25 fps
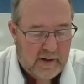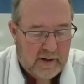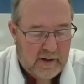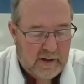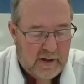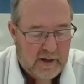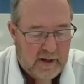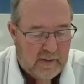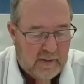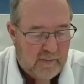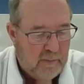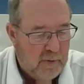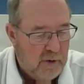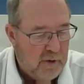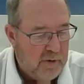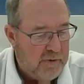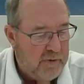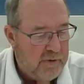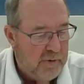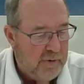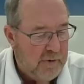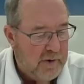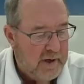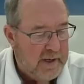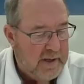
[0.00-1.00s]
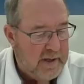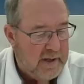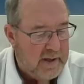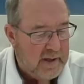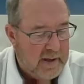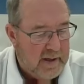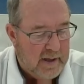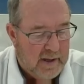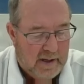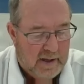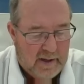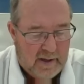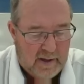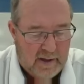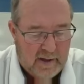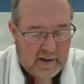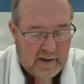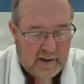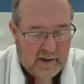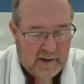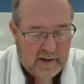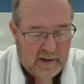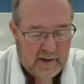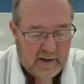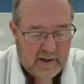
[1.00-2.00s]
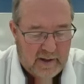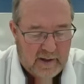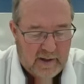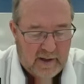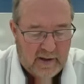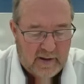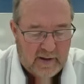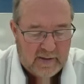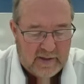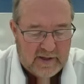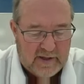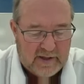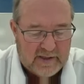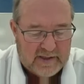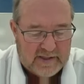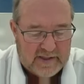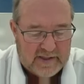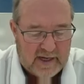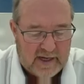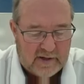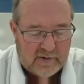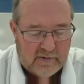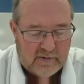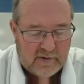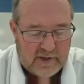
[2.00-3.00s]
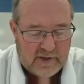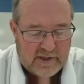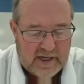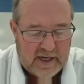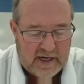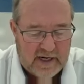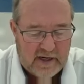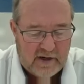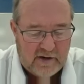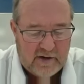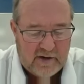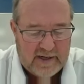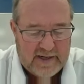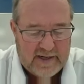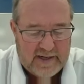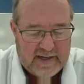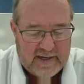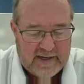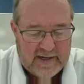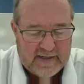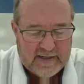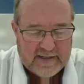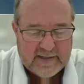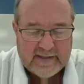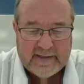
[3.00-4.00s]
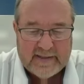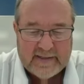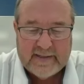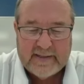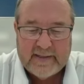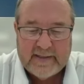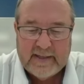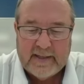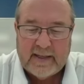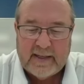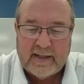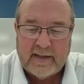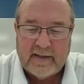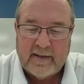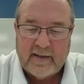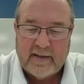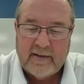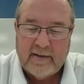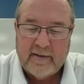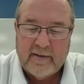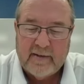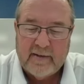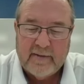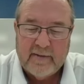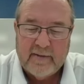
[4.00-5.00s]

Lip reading: Number 3, the secretary is sick.